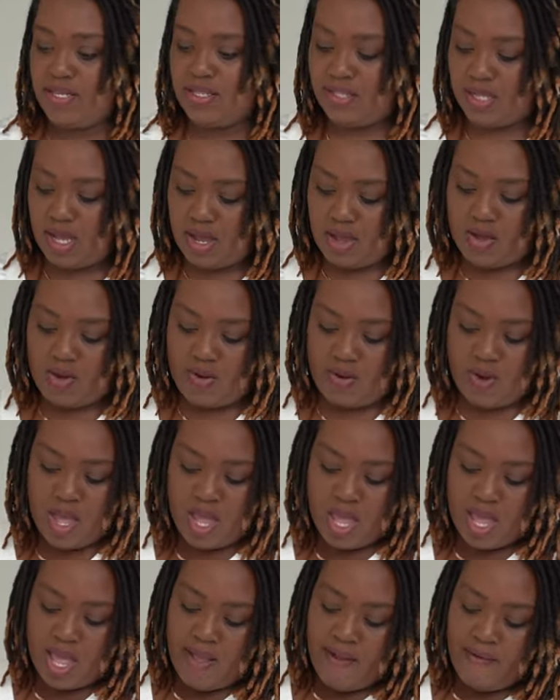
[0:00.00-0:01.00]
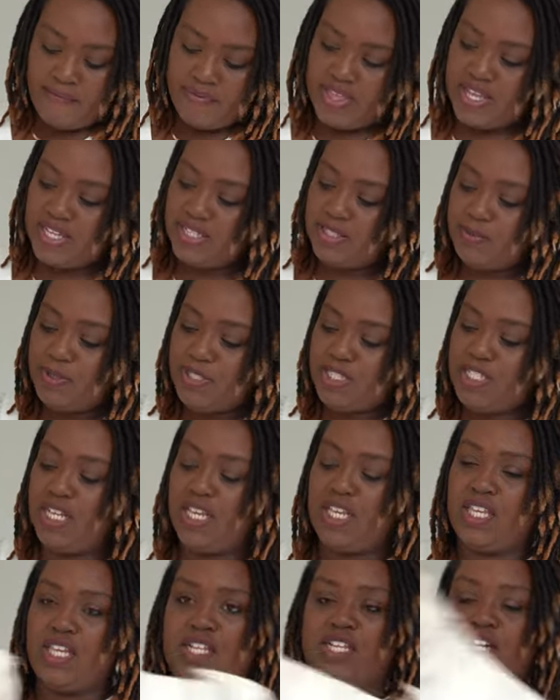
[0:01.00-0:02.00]
So this
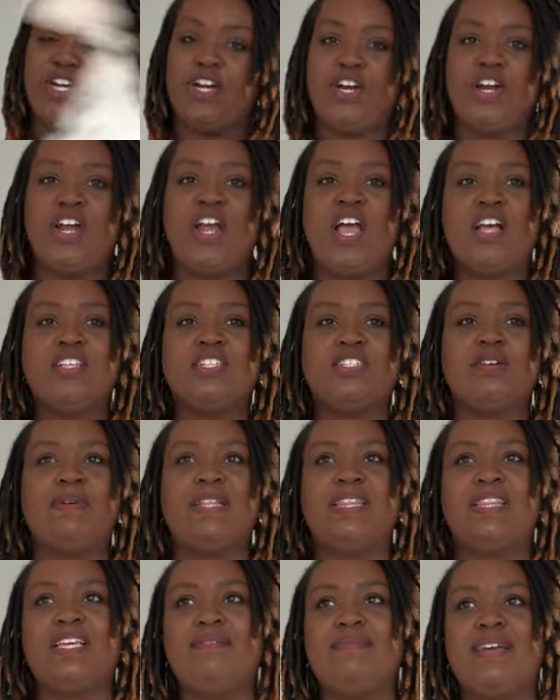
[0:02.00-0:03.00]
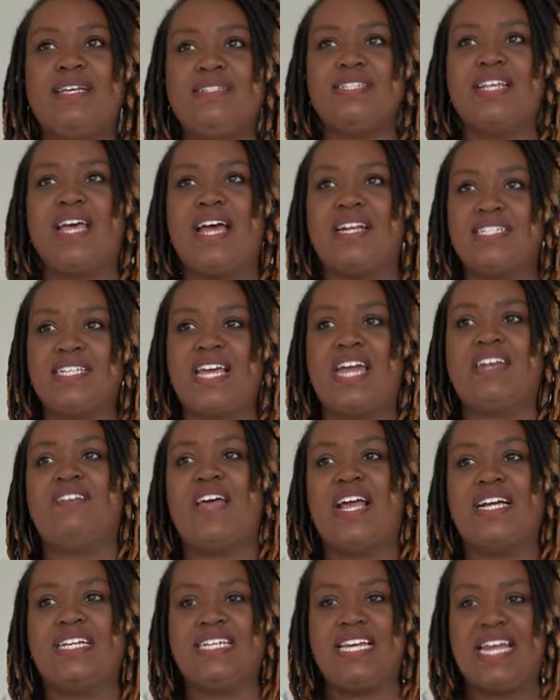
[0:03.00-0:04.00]
particular, so my theme outside is kind of
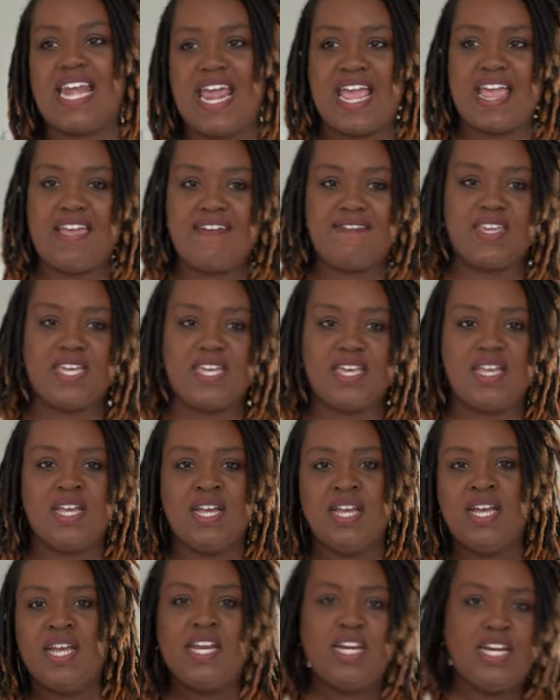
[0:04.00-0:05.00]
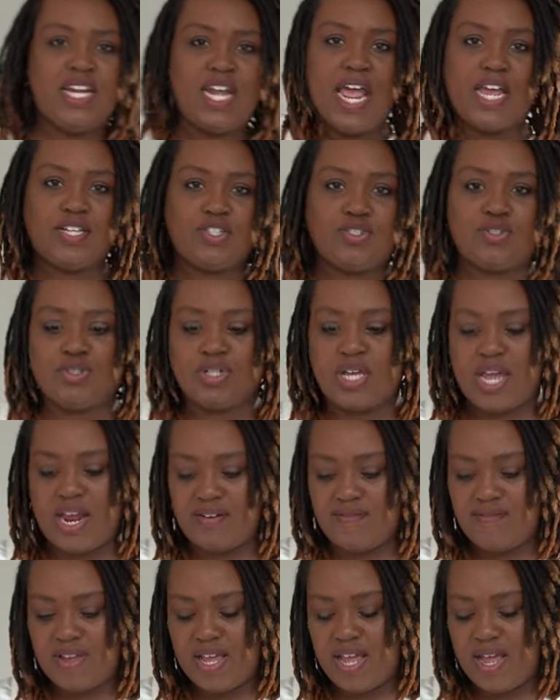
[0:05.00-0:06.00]
like a navy, natural kind
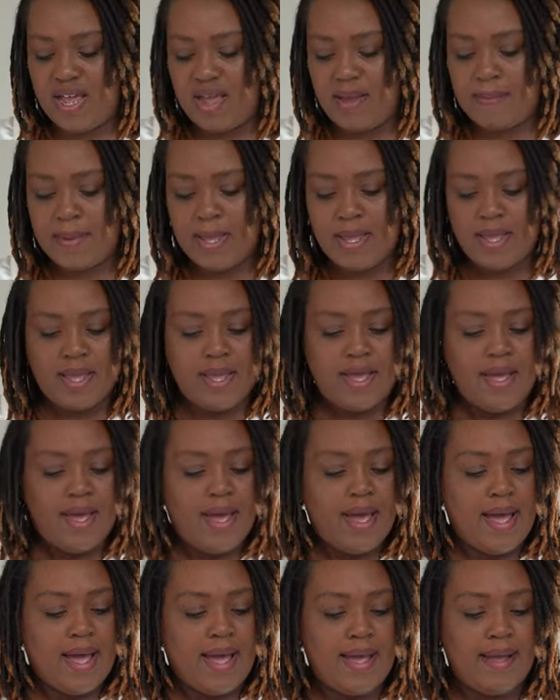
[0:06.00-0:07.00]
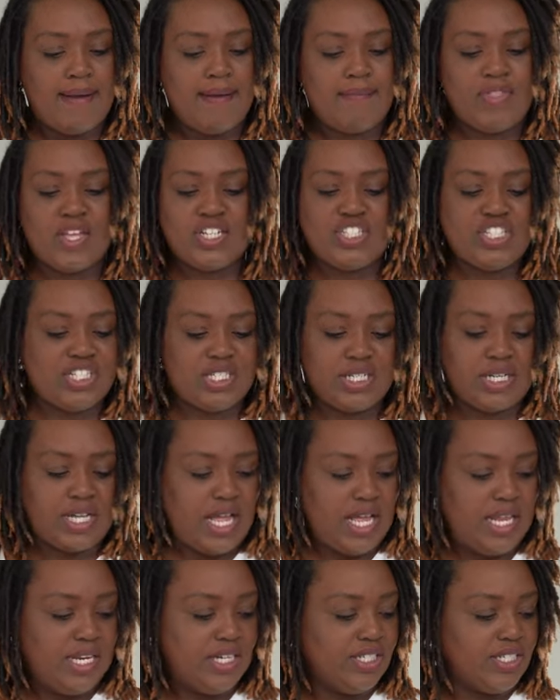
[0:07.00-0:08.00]
of vibe. That's just the
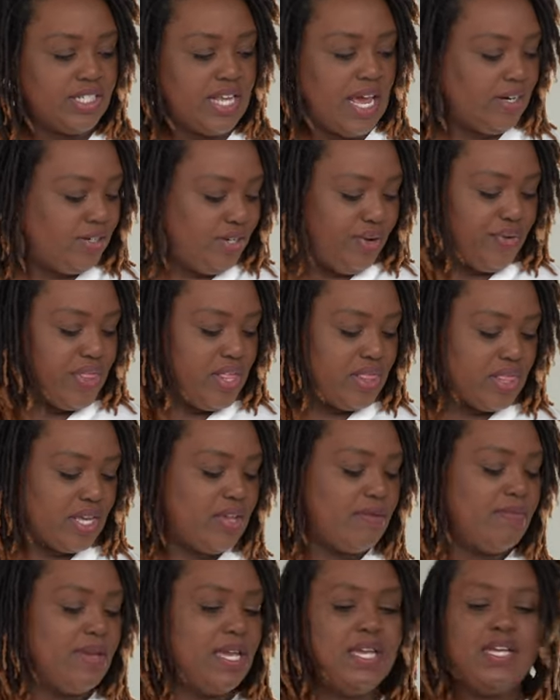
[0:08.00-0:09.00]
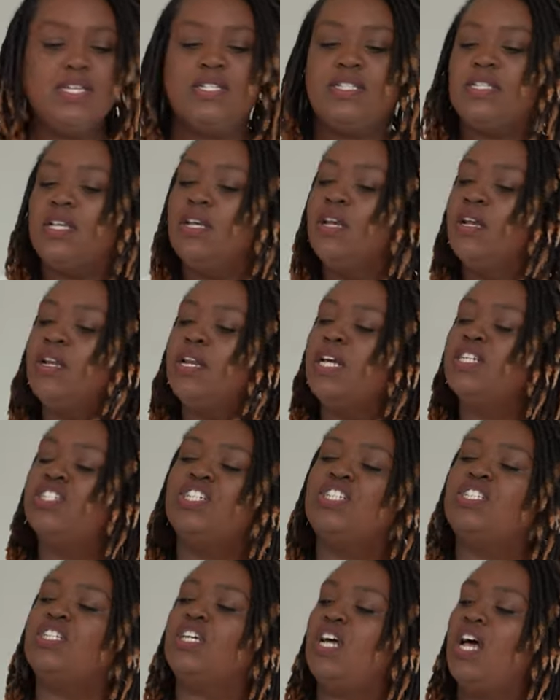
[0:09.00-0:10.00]
colors. I don't know what the theme is. That's
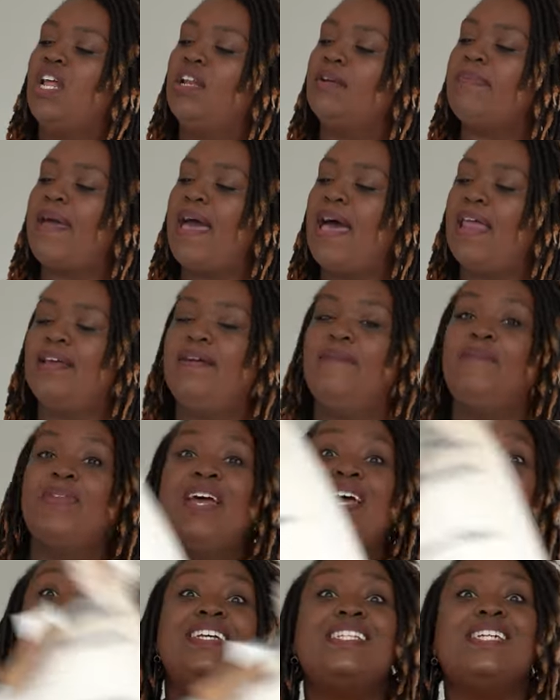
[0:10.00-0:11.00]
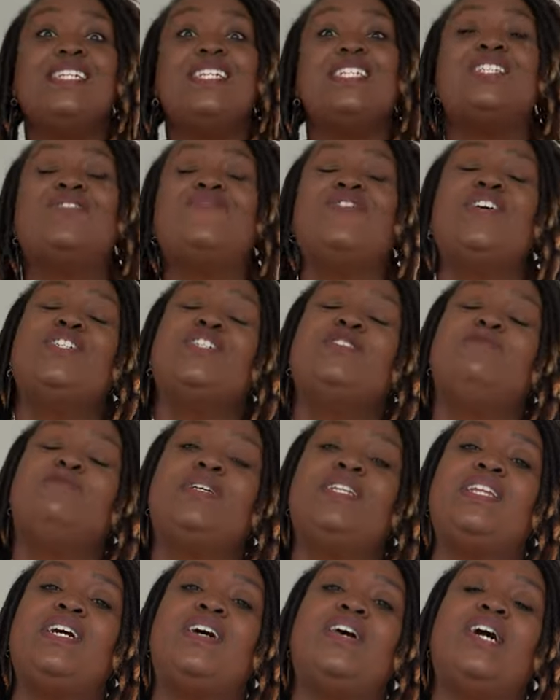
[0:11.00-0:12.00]
just the color palette. So this first
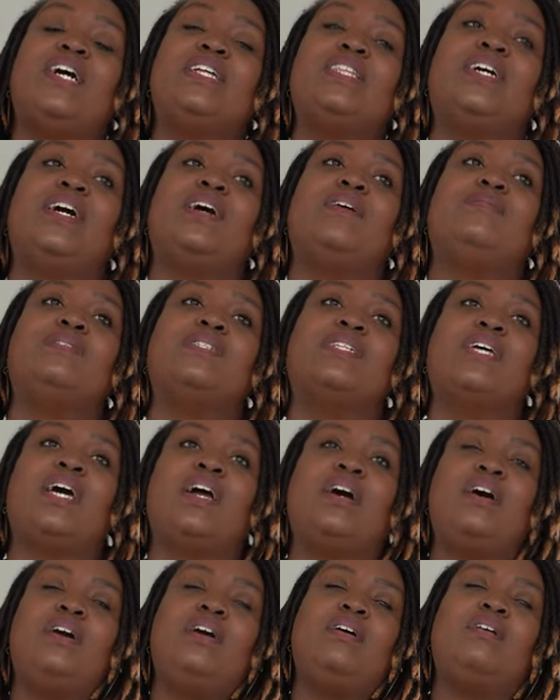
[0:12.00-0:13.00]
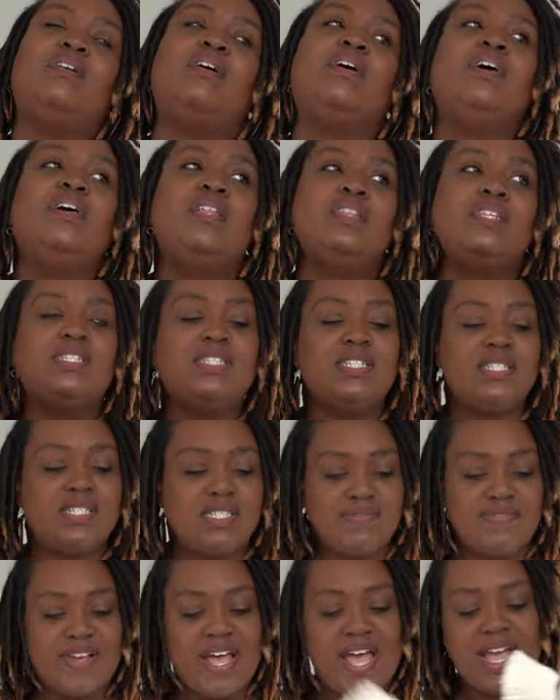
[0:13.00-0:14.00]
pillow, I thought was like, oh, this is
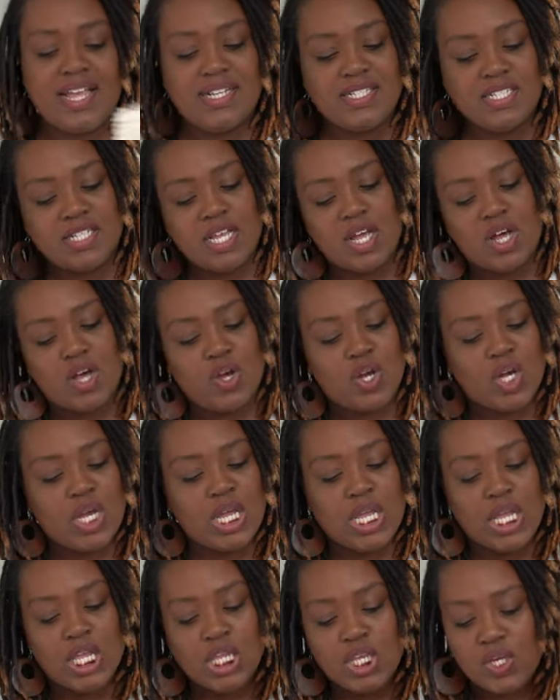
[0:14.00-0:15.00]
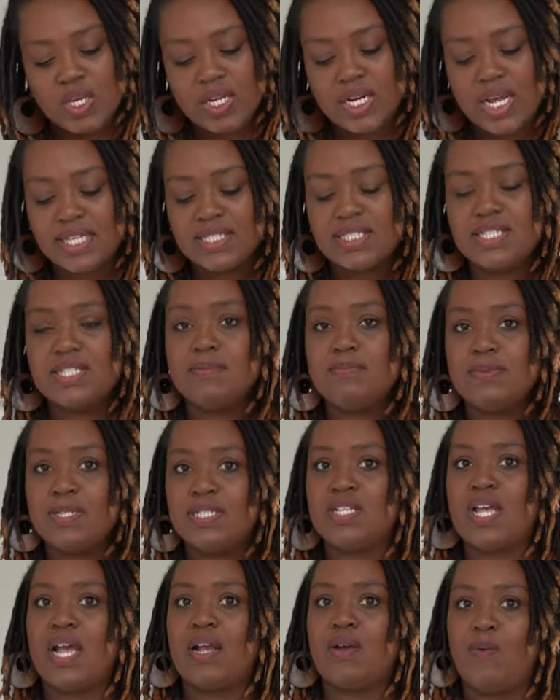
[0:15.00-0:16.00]
divine. So you can unzip
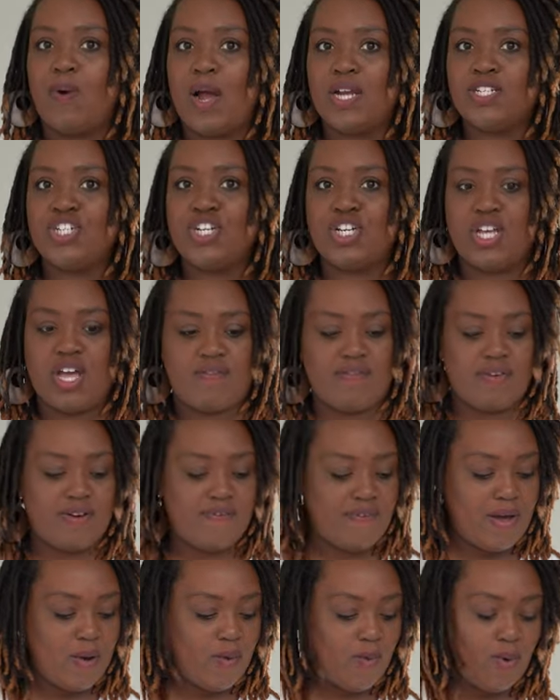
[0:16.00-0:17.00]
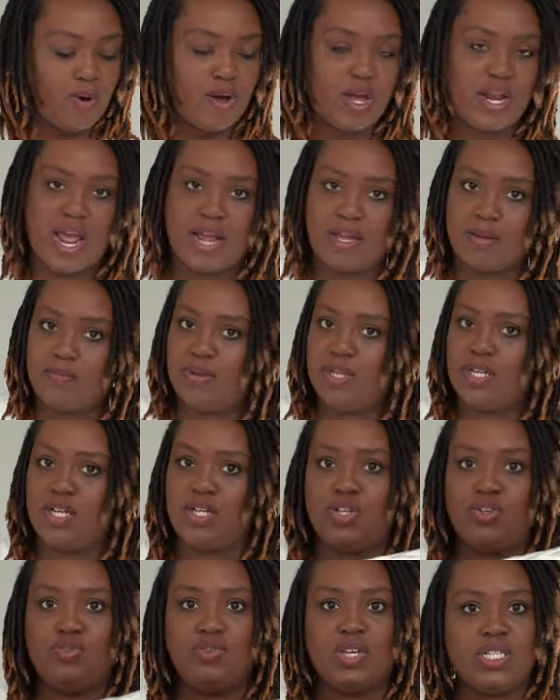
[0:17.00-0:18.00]
it so I can wash the cover if I want. I could put a
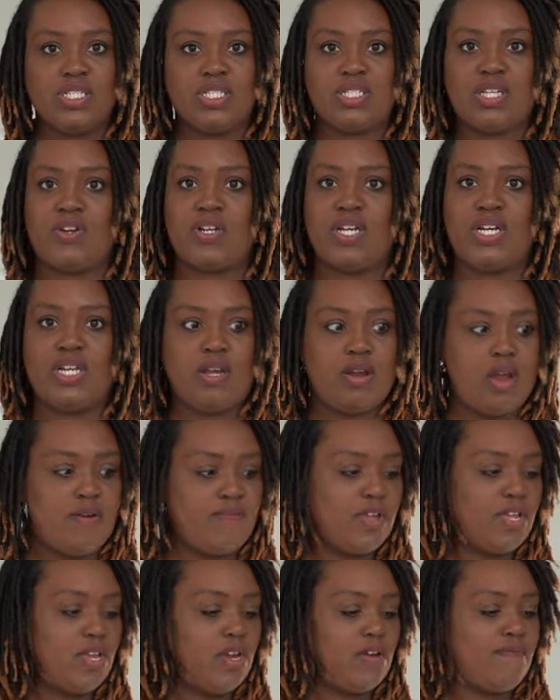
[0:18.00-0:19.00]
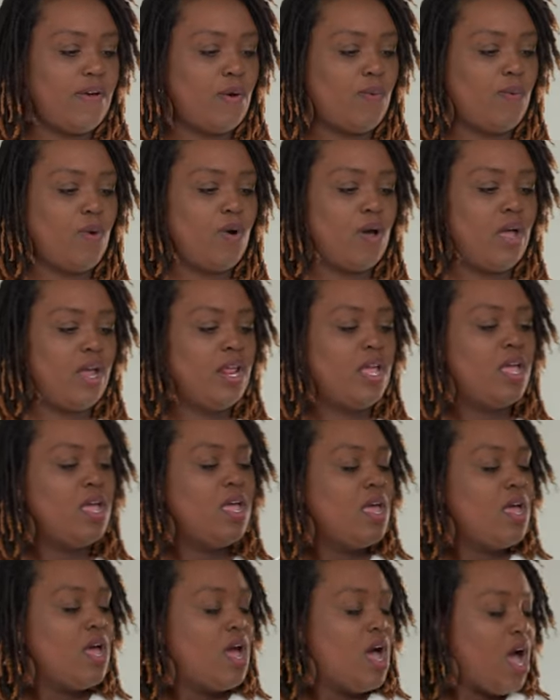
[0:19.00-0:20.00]
new insert in here every year if I want.
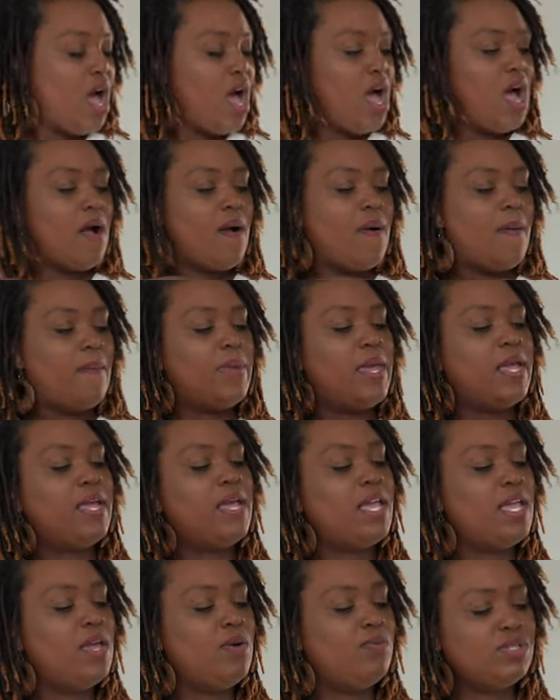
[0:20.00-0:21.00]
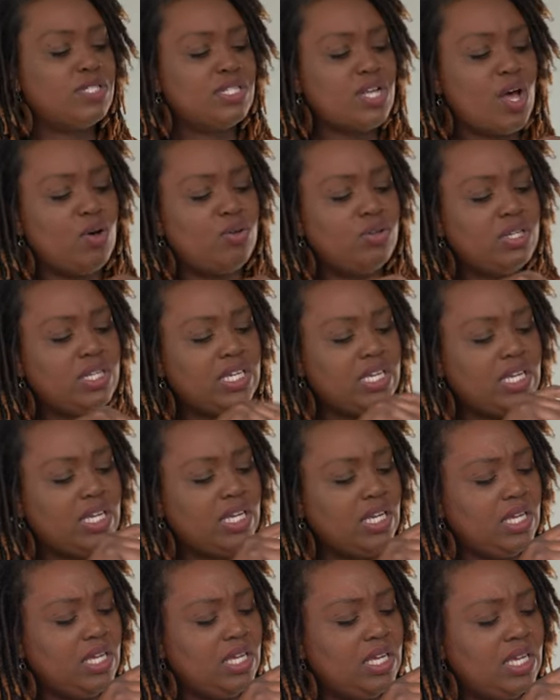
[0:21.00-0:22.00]
It was
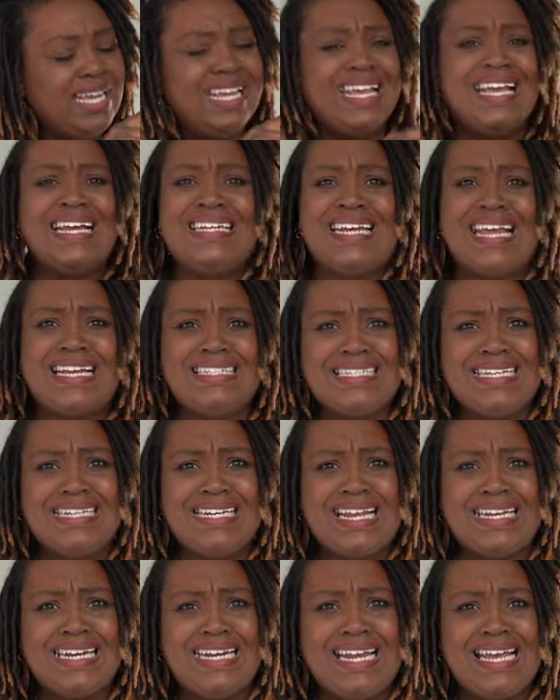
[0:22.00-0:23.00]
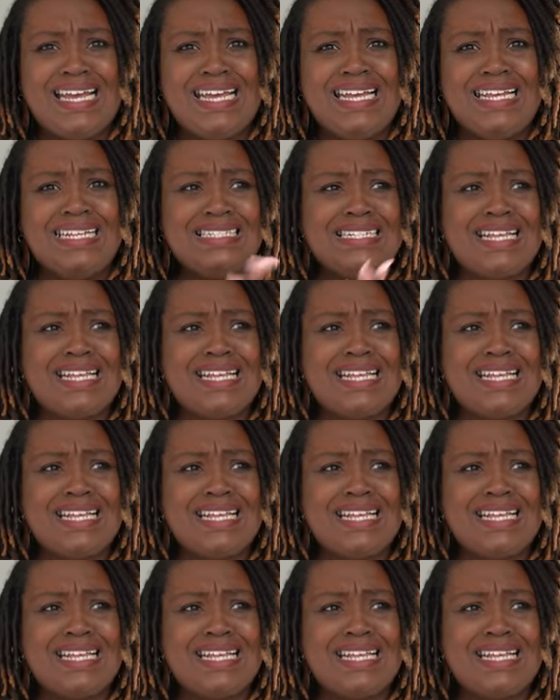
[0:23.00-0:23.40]
only $19.99.